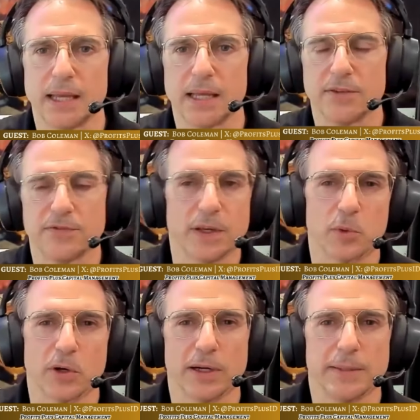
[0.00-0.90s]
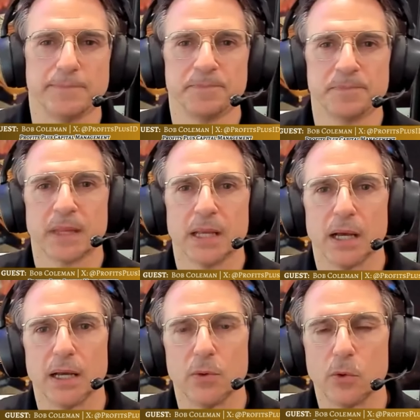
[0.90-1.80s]
the end of February,
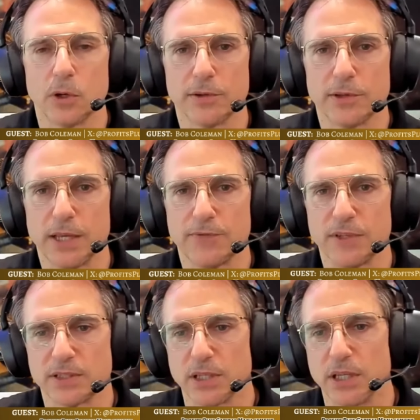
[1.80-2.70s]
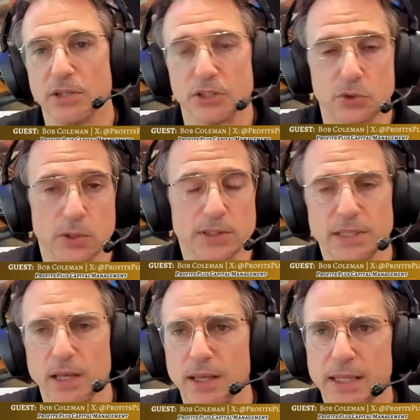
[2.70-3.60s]
or if it's the short
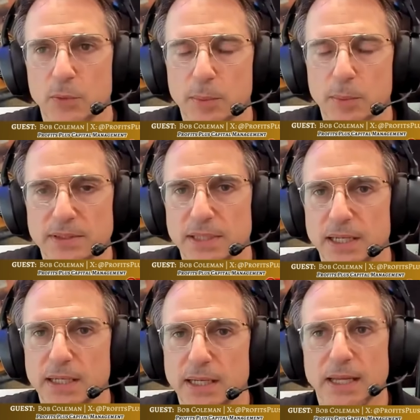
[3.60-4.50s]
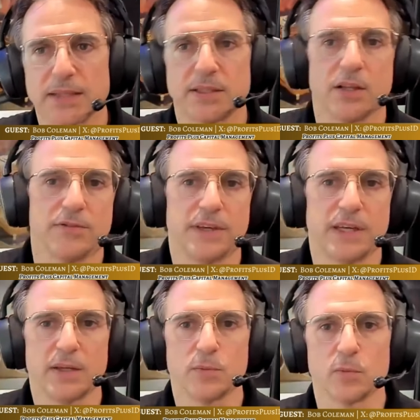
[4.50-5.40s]
selling that we've been seeing in
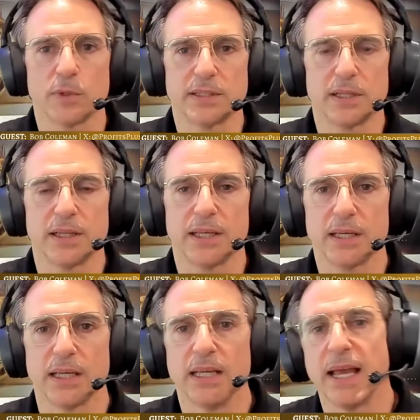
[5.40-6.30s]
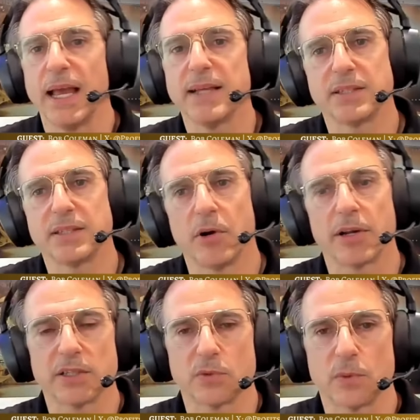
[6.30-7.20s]
SLV recently, as the
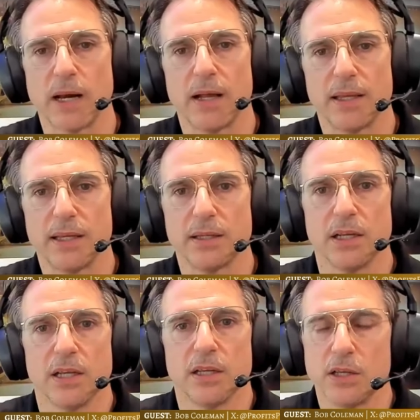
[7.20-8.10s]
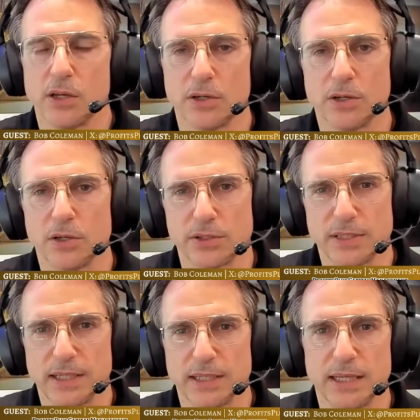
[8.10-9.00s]
market's rallying, you're
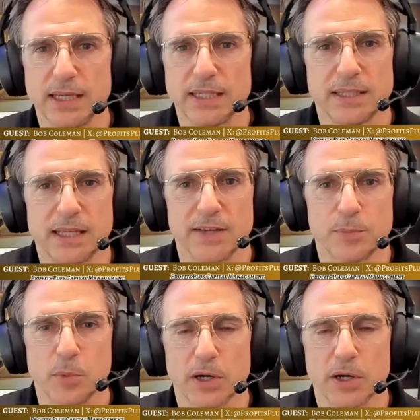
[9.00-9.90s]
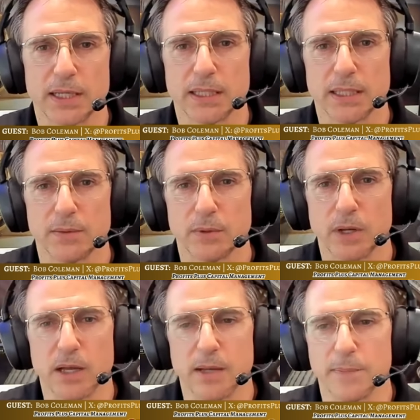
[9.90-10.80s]
seeing the ETF market
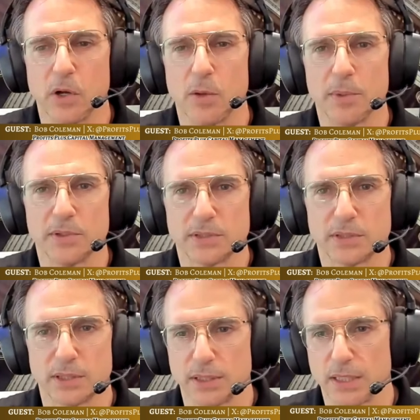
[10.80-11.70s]
almost,